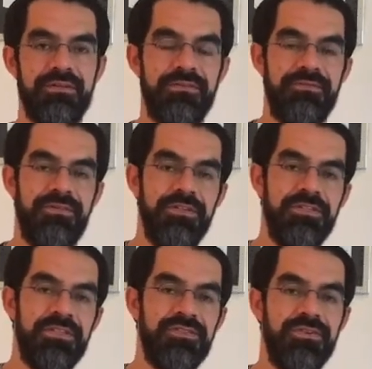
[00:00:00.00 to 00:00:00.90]
First,
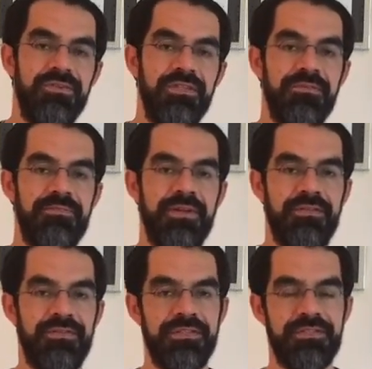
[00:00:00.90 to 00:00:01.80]
it's only the
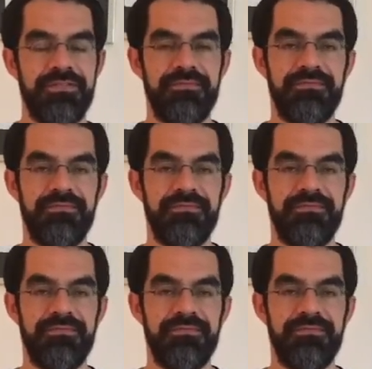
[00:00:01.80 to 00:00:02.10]
pelvis,